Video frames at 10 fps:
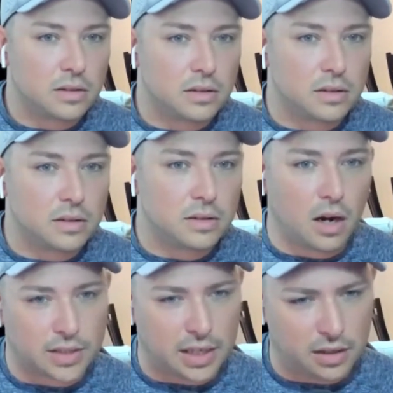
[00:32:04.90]
No.
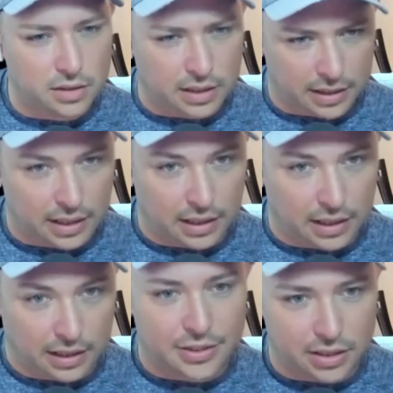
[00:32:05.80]
Is that like a
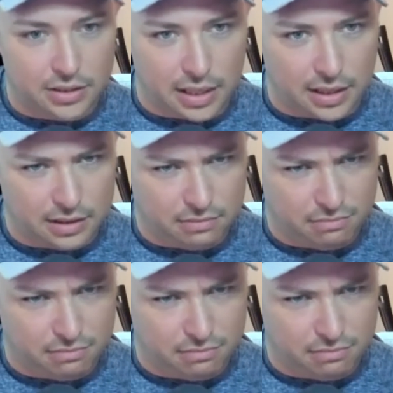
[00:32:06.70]
classic? Is that like